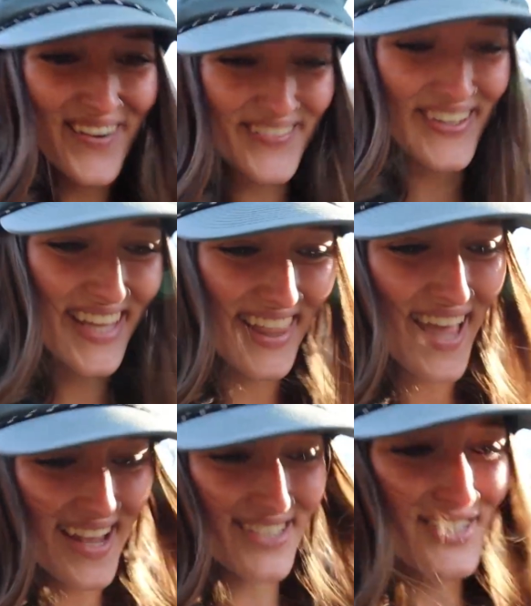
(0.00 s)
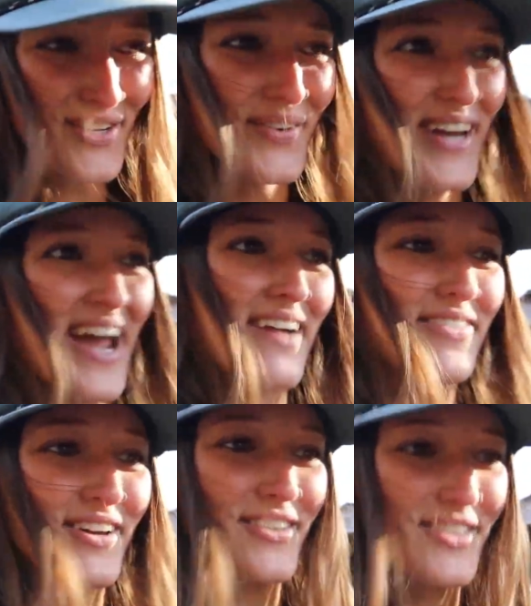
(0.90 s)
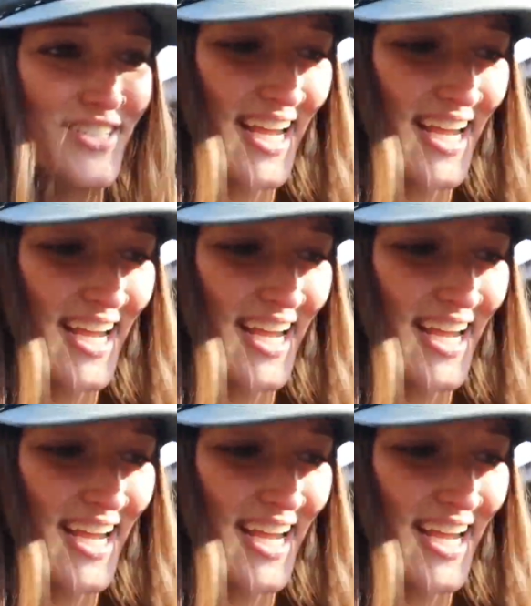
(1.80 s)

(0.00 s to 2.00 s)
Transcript: over the last two and a half years